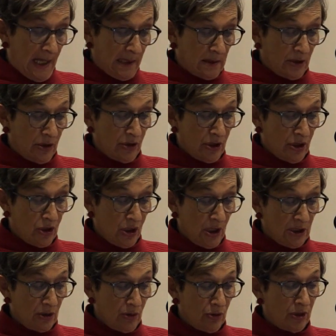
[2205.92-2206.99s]
and to
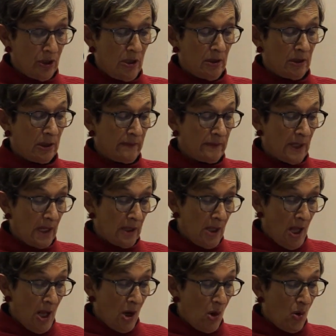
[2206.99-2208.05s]
suggest alternatives.
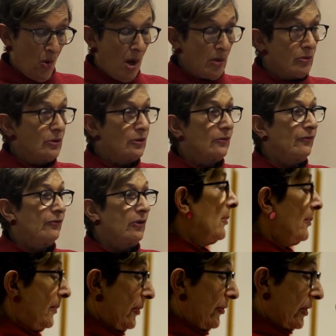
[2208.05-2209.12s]
I'll quote
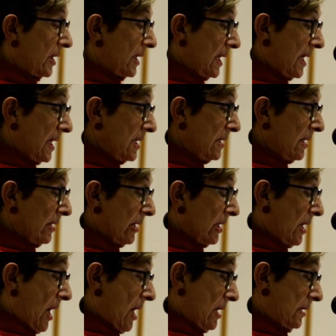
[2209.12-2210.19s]
from the
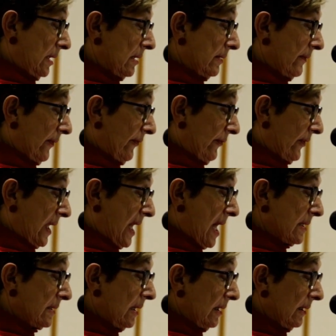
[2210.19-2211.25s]
guiding for
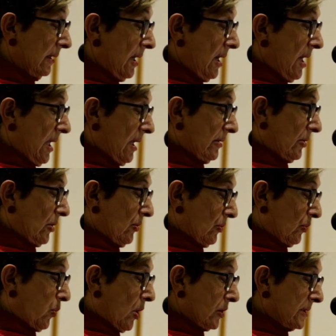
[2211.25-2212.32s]
Kenya
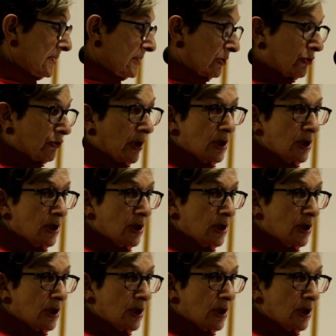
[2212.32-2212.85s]
called What is a